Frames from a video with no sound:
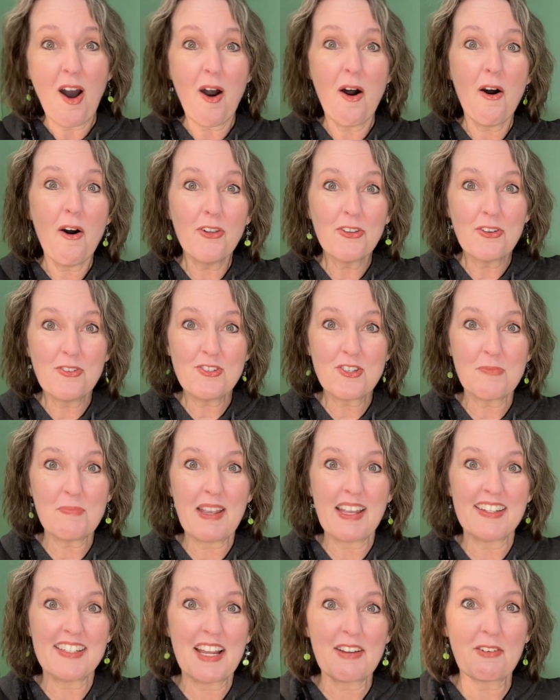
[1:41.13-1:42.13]
all new to
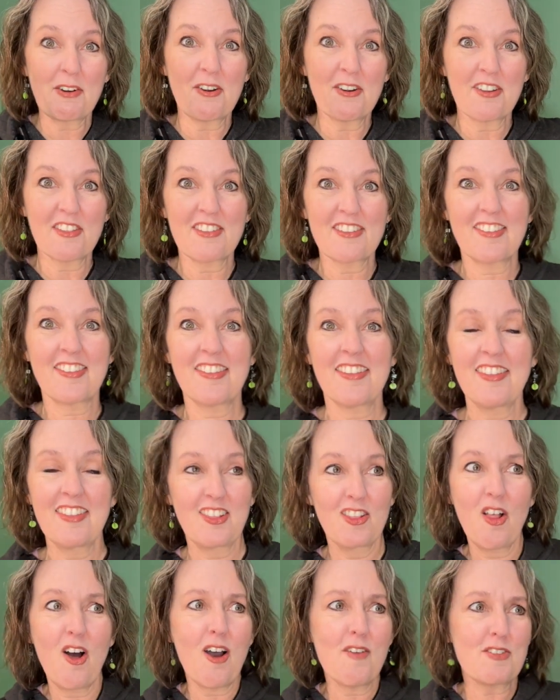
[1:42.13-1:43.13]
me. I'd never heard of this
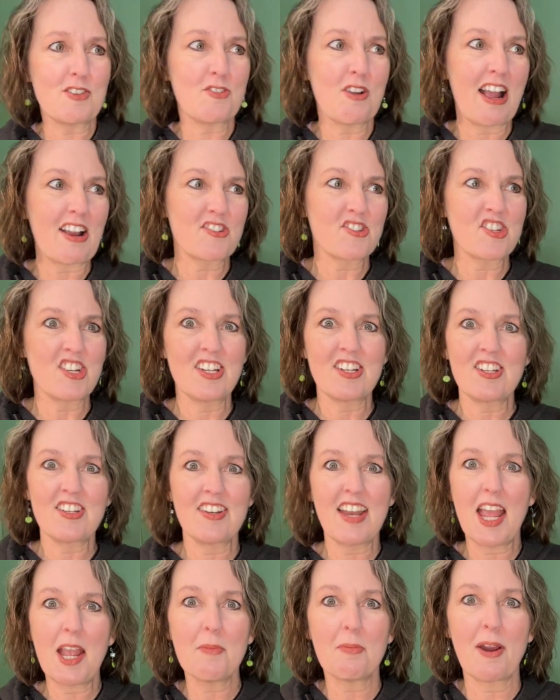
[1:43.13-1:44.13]
law of
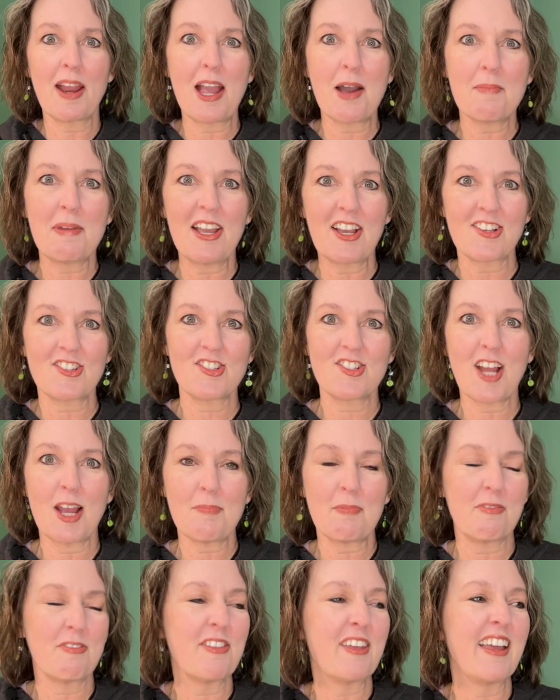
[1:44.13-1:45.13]
attraction, Abraham Hicks
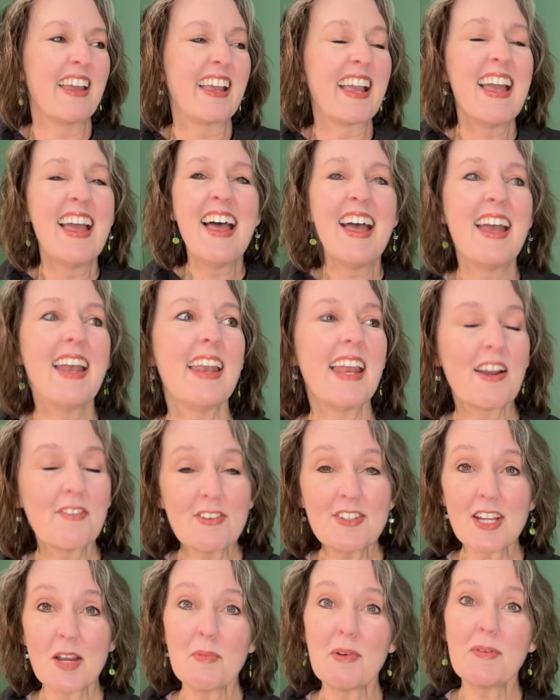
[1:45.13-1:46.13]
type of thing. And
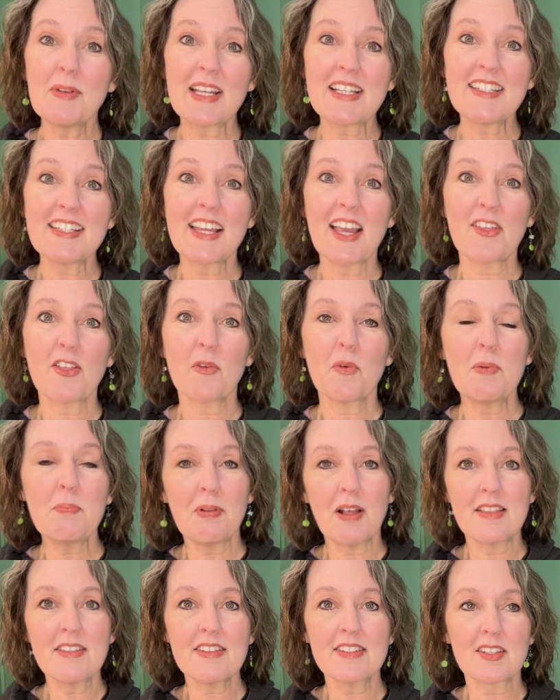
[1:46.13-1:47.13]
every time we'd get together, we'd
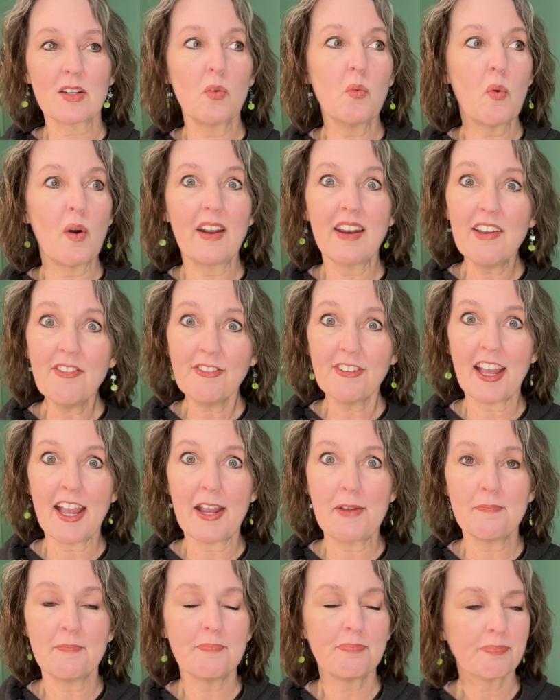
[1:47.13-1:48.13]
play this little what if
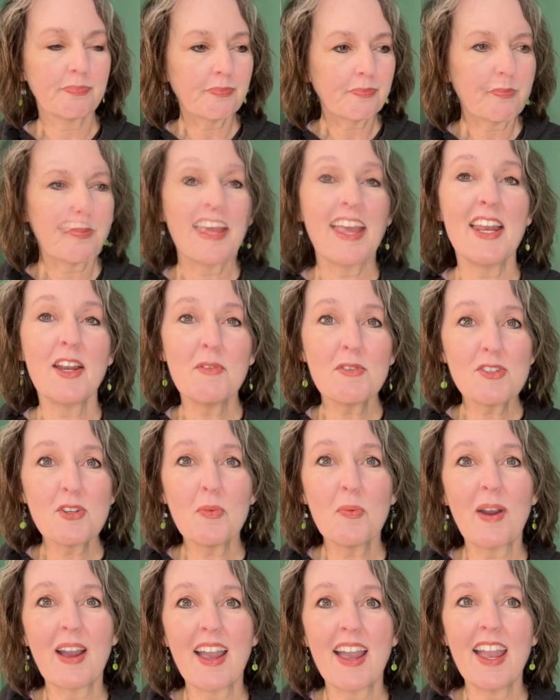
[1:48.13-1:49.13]
game. And it was a
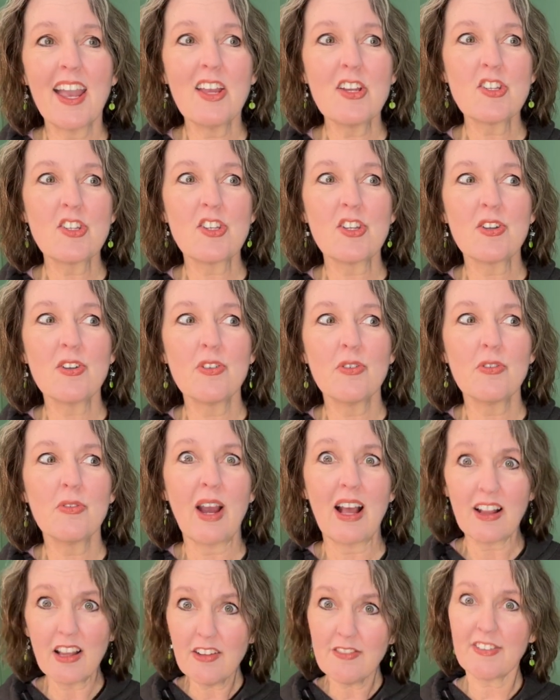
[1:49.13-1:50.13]
way to
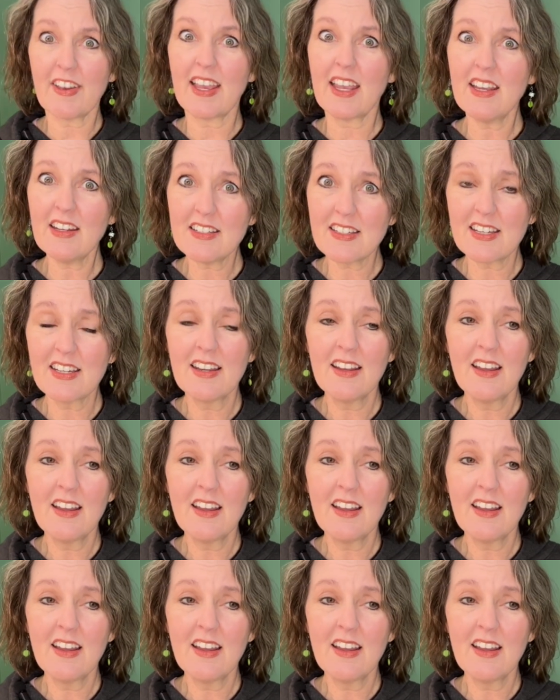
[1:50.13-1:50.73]
elevate